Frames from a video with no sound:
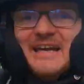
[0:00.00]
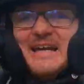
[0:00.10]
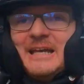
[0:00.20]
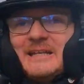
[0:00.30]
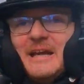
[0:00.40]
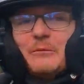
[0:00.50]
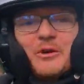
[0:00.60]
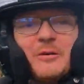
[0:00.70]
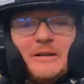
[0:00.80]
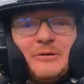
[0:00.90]
and
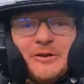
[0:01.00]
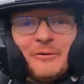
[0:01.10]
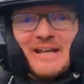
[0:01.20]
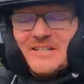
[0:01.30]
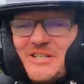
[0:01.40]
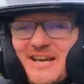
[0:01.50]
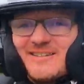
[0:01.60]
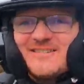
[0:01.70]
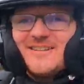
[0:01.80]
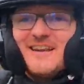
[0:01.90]
we're gonna be doing a range
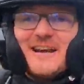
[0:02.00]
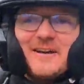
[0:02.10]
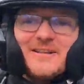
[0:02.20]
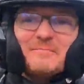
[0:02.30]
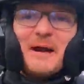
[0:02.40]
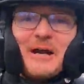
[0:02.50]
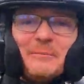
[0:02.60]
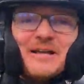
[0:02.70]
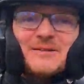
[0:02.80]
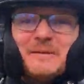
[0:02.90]
test. I got
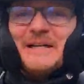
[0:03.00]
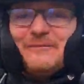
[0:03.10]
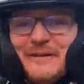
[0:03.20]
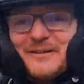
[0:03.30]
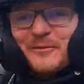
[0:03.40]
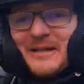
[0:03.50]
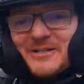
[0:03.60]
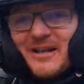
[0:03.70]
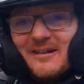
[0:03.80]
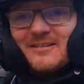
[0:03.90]
inspired by Speedy Feet's
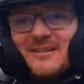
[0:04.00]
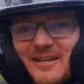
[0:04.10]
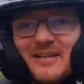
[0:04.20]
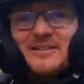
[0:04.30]
range test.